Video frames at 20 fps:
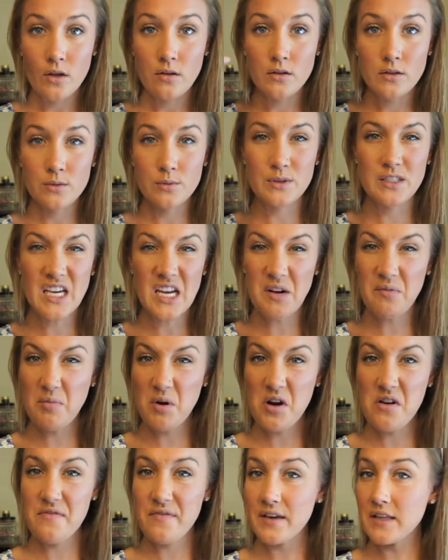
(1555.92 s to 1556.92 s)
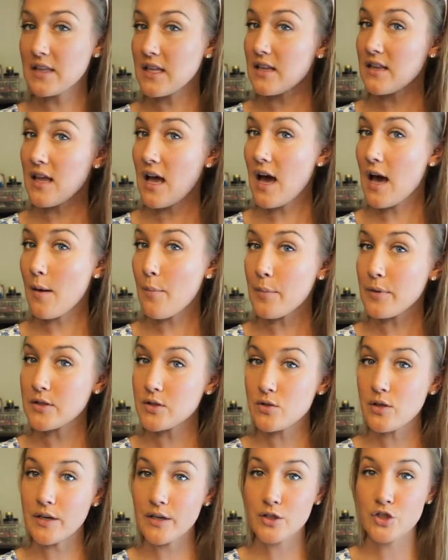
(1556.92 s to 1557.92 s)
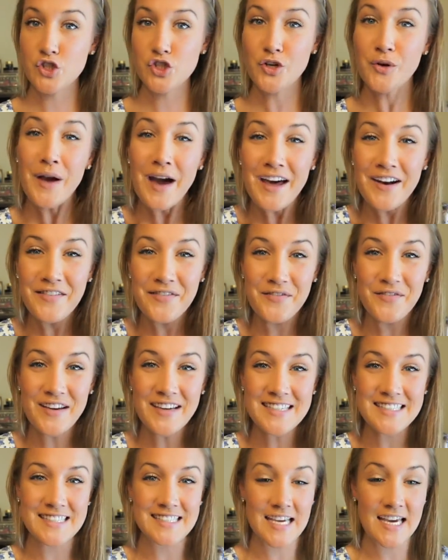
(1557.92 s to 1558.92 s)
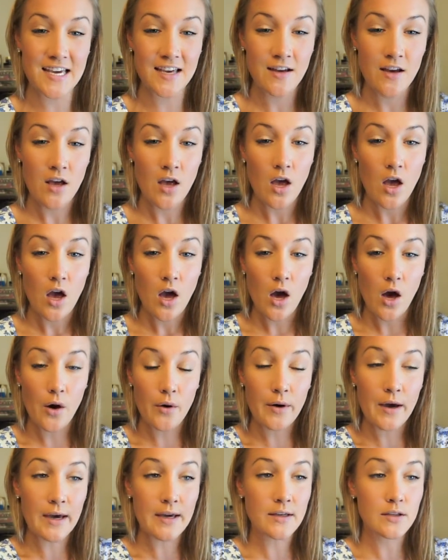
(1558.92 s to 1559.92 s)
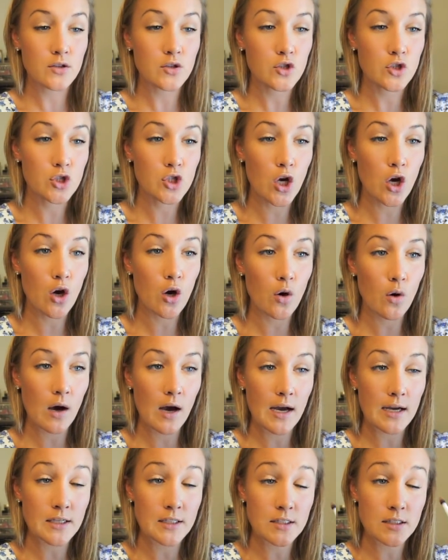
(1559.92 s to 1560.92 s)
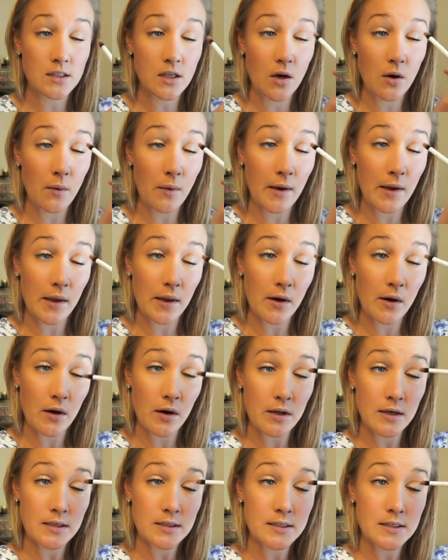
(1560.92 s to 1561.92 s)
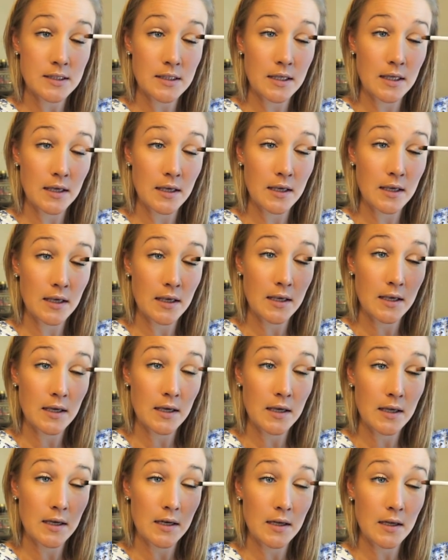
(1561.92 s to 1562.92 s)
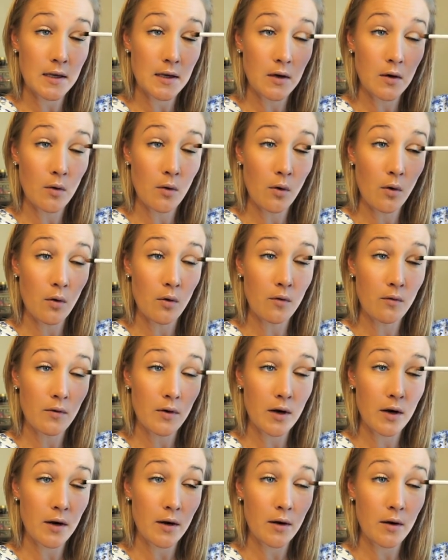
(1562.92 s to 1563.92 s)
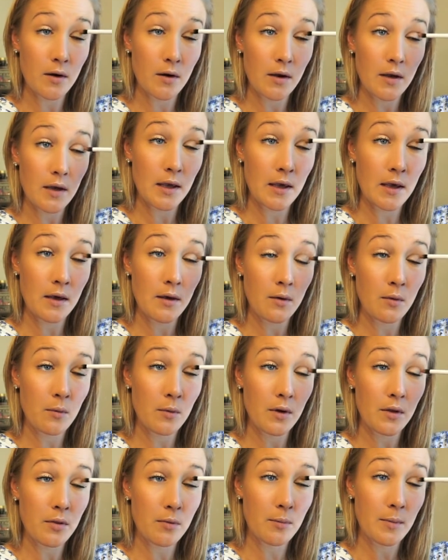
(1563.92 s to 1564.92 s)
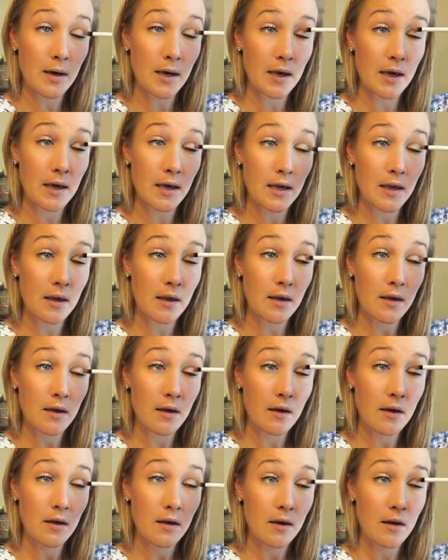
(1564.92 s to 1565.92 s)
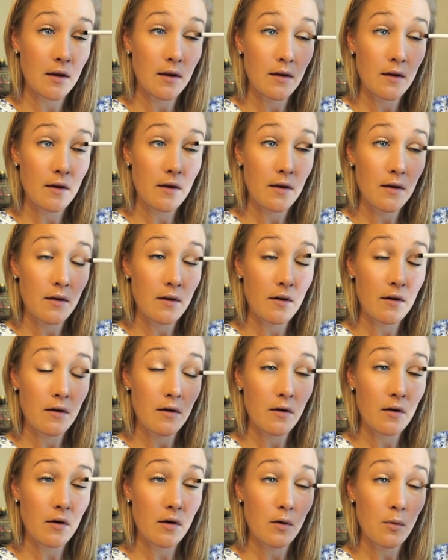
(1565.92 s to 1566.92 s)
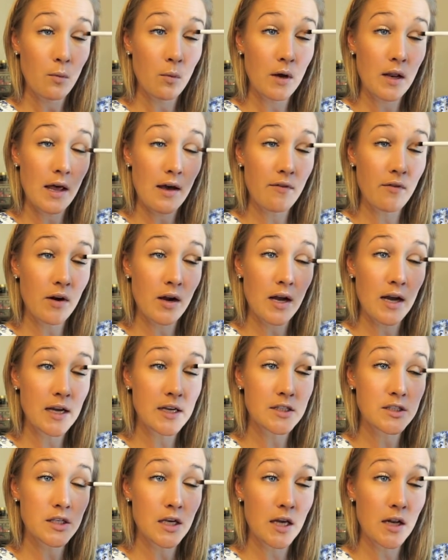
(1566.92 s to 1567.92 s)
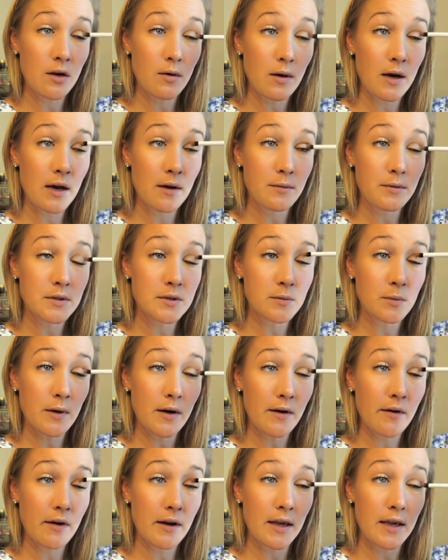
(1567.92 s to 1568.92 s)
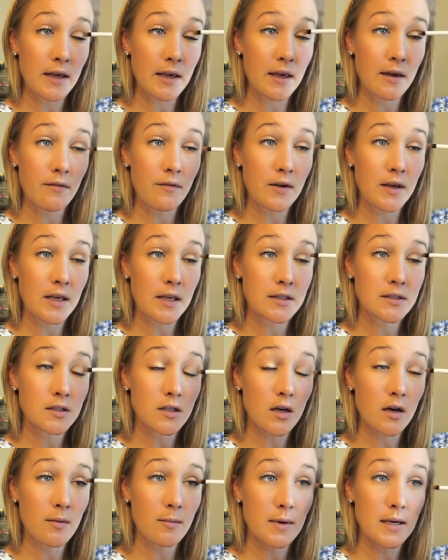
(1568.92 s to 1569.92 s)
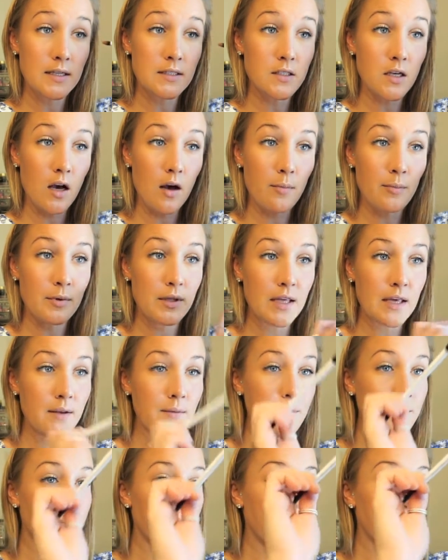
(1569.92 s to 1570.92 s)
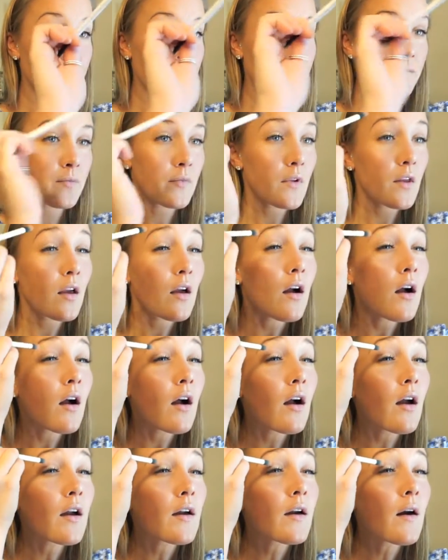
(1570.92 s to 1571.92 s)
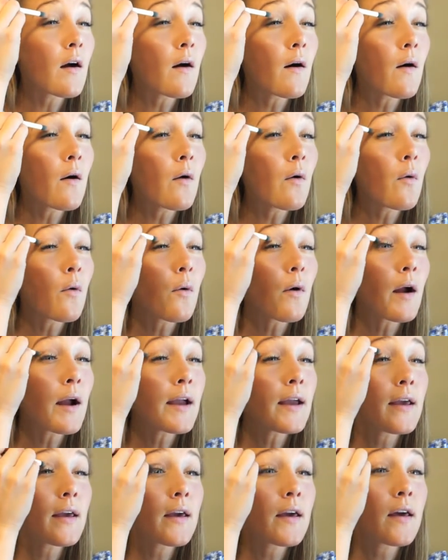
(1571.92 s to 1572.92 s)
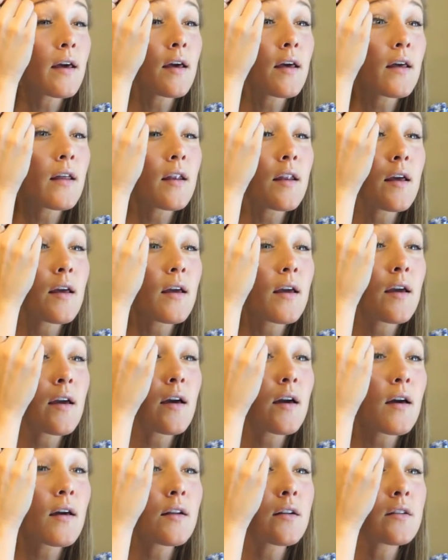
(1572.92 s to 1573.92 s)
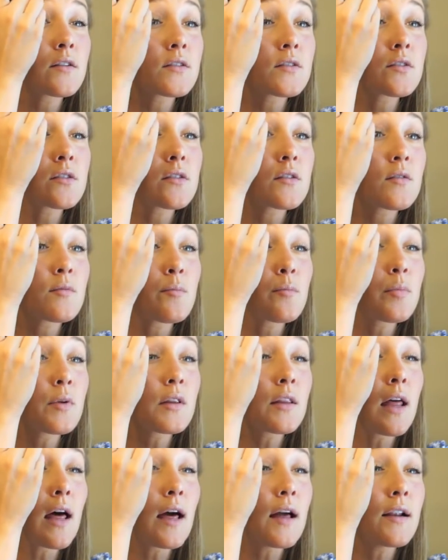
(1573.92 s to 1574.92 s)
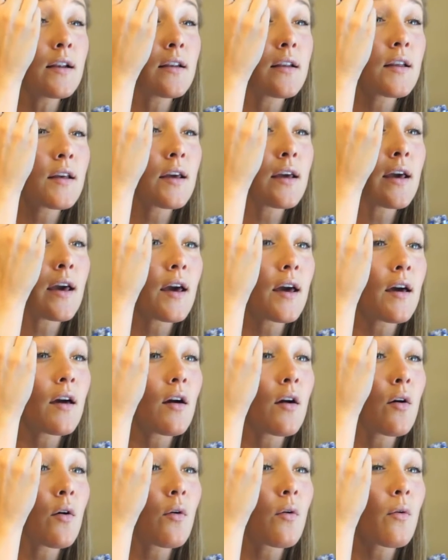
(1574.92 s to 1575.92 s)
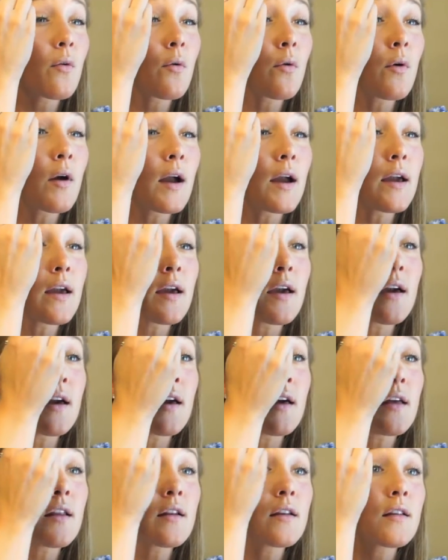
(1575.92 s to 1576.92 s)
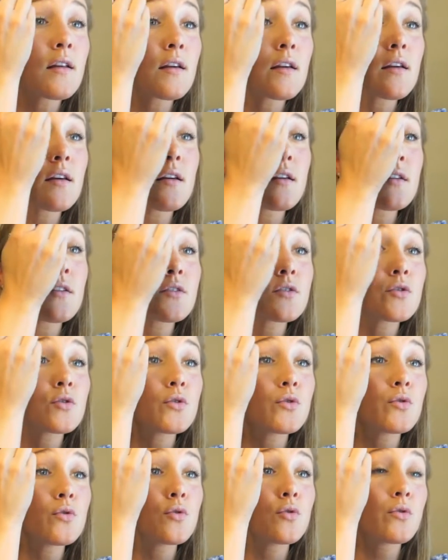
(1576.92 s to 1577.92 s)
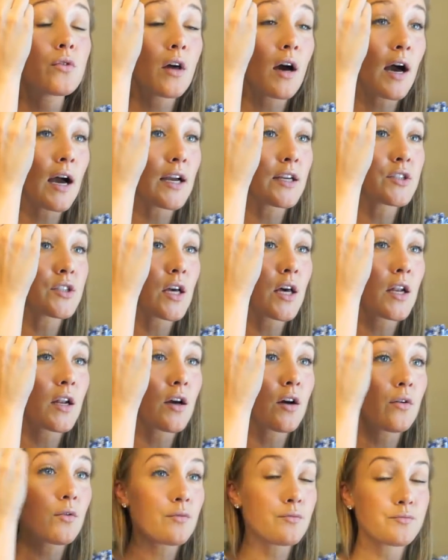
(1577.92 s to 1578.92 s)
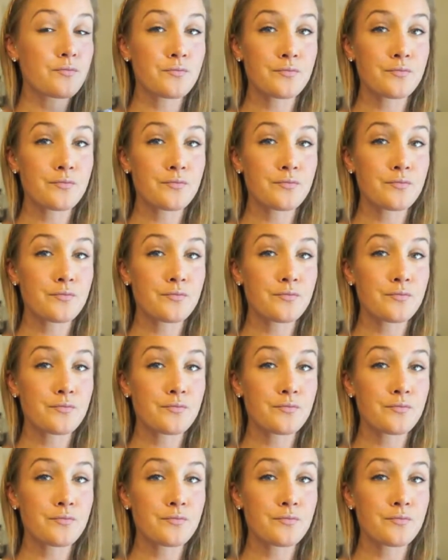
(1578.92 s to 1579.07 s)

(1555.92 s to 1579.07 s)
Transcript: This was kind of perfect that happened so I could show you how to fix it. Okay, so I just go in, honestly, and go over it with my whatever eyeshadow I was wearing. If it gets on my top lid, I go right in and blend it right in to the eyeshadow.